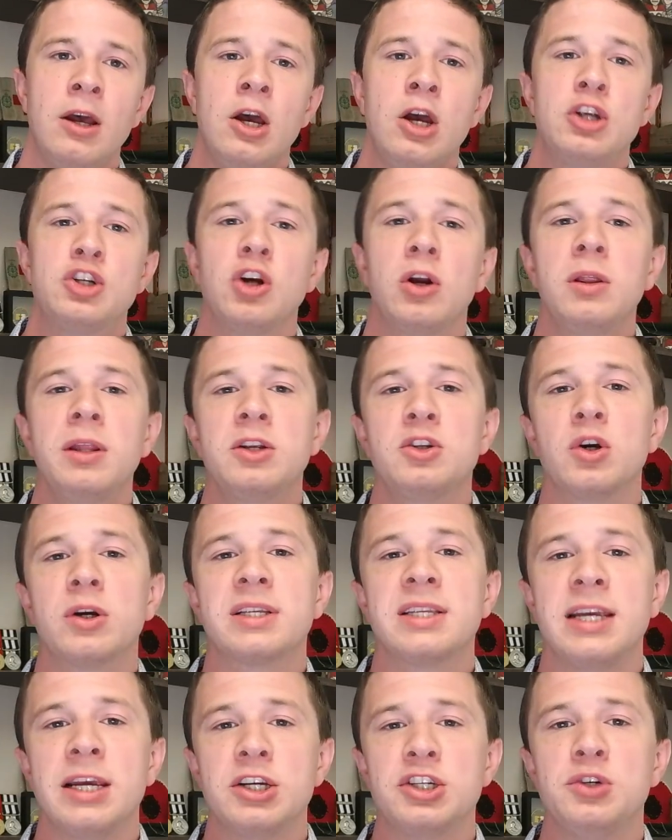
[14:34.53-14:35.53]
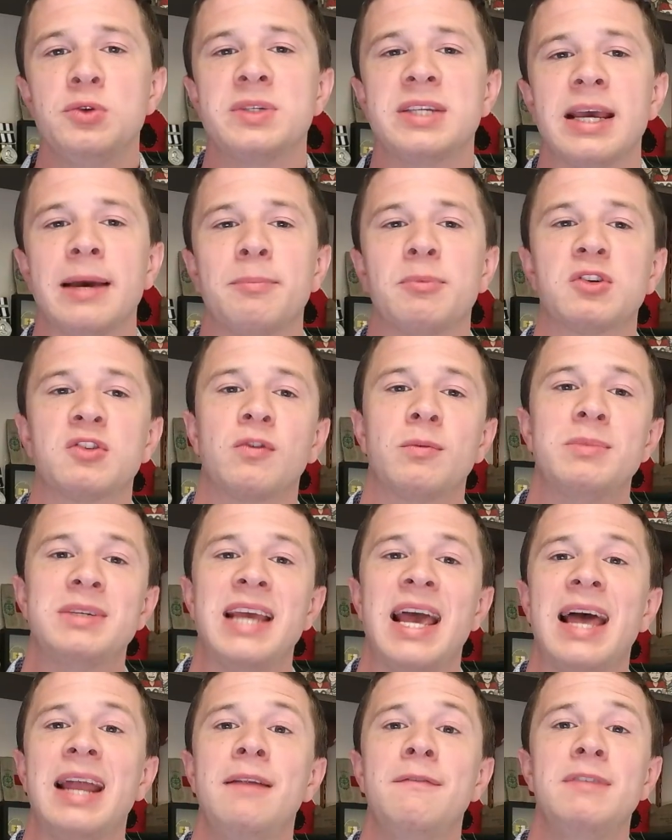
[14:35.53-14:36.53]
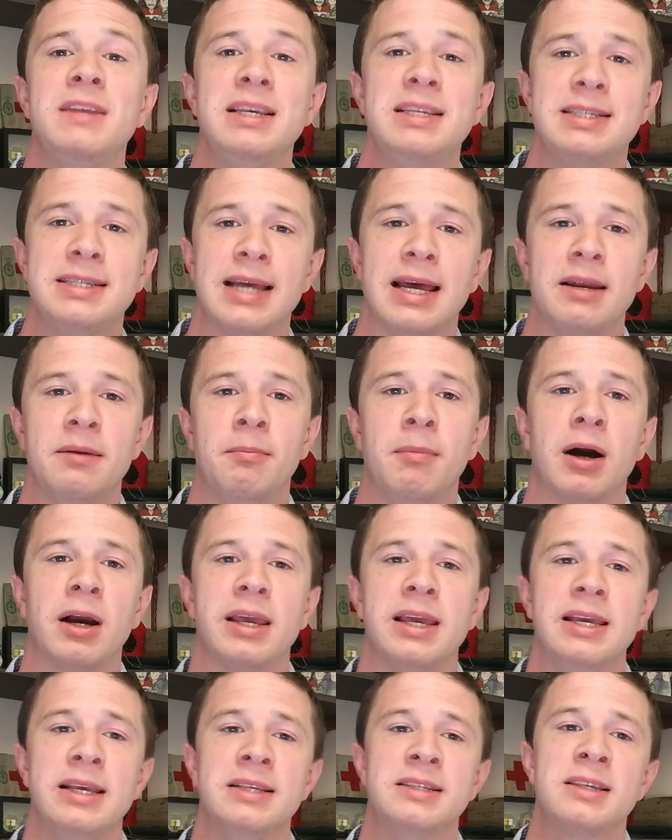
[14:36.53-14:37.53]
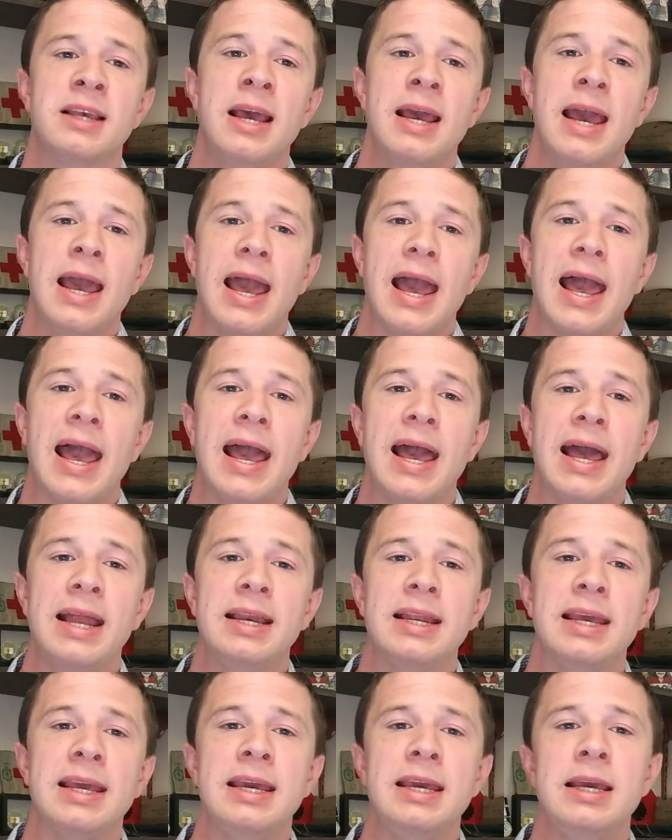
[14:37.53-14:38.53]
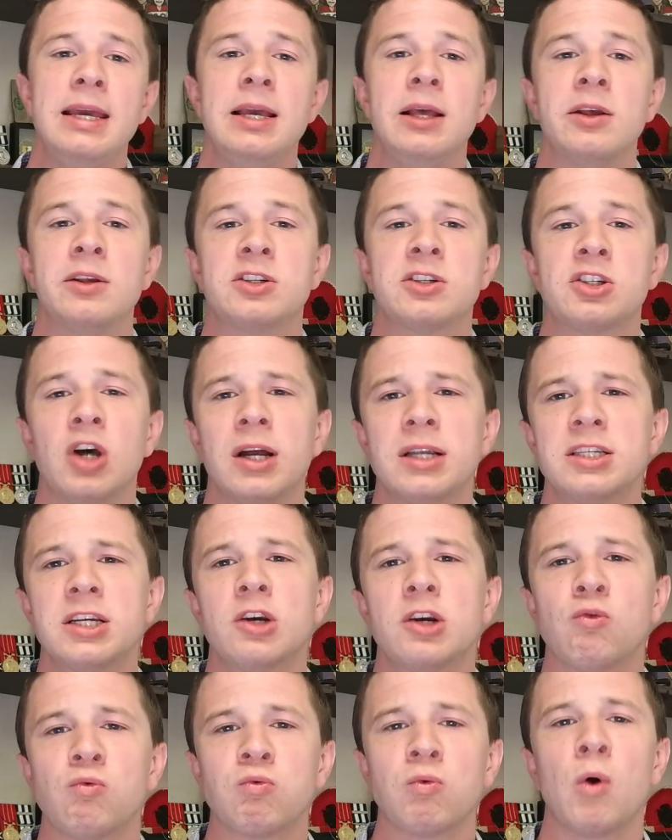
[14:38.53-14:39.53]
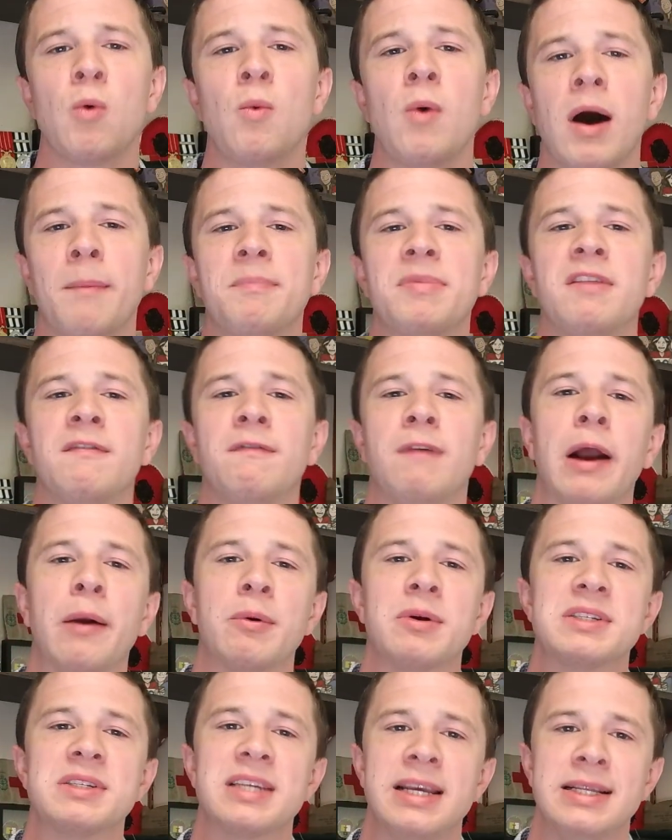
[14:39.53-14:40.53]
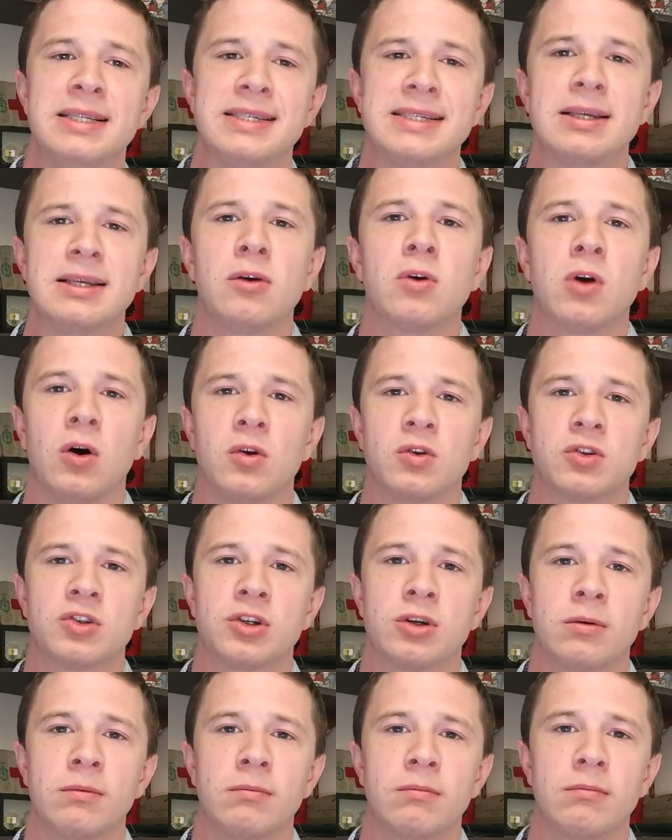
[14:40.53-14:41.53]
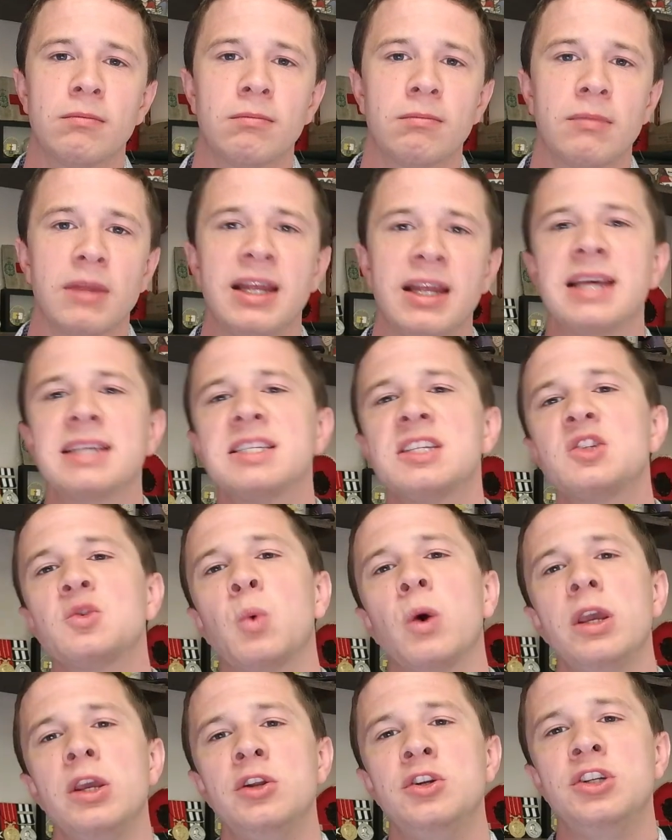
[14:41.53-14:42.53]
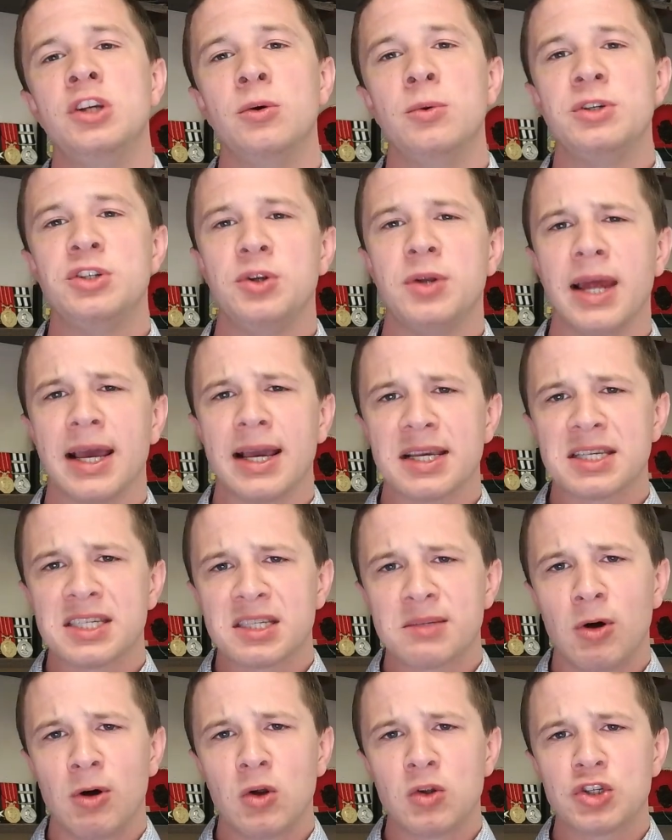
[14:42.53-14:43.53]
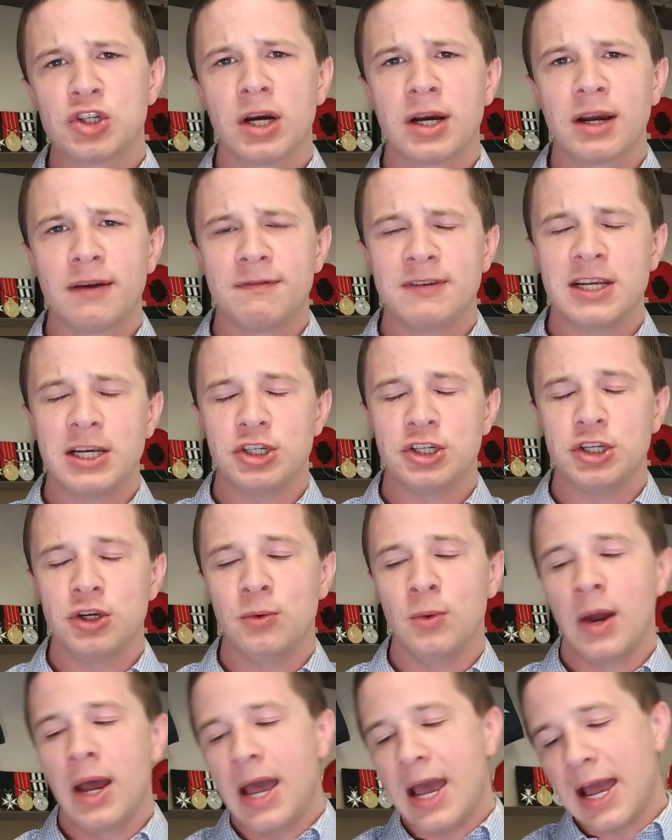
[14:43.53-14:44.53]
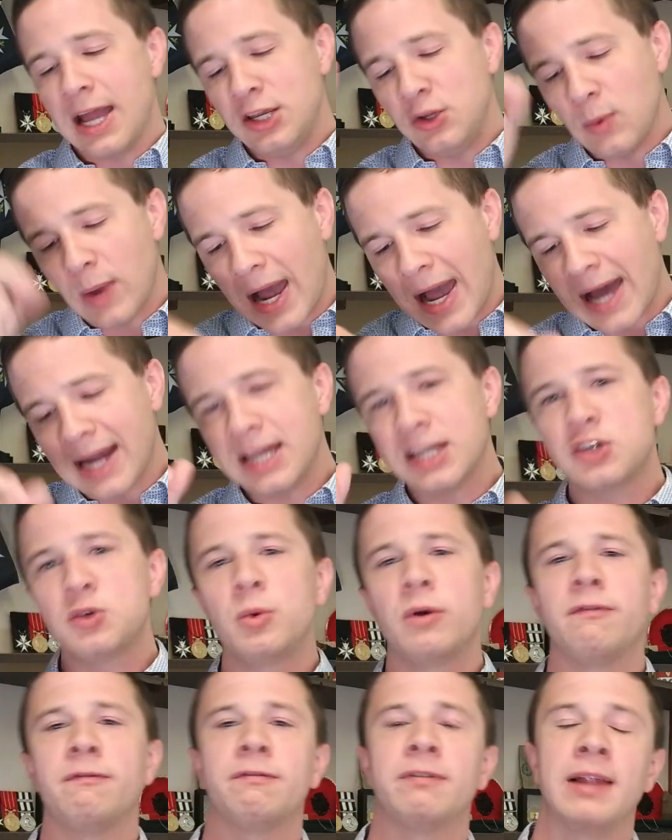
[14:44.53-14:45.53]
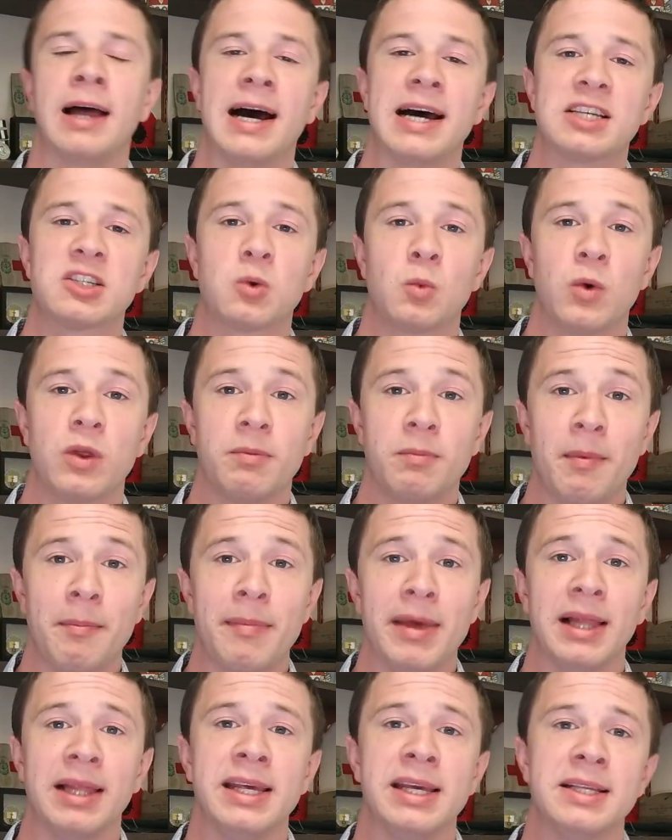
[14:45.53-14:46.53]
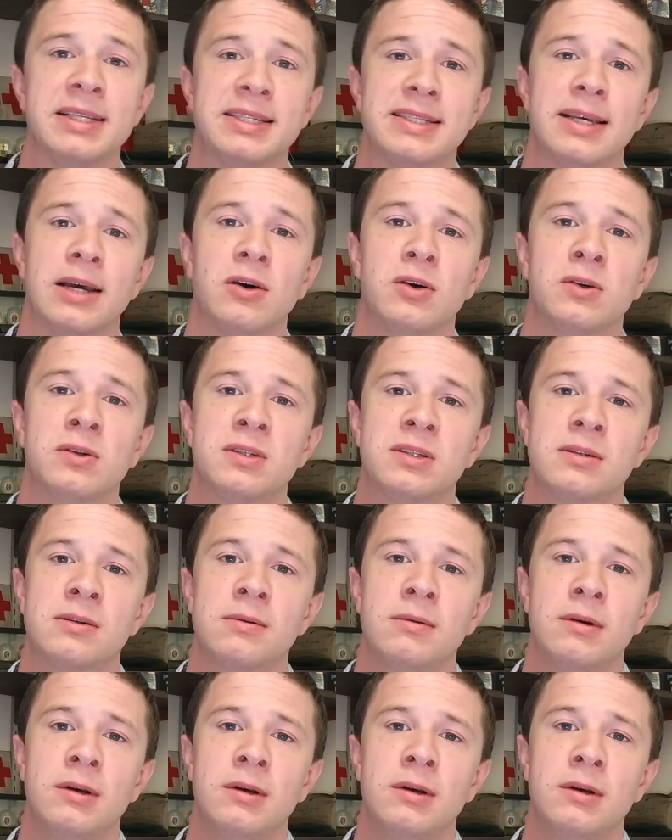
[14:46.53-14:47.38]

Jarling took tissue samples from 10 of these dead monkeys, and he sought to grow up the virus in cell culture. In essence, what you do is you take a small chunk of tissue and you add it to a flask with mammalian cells.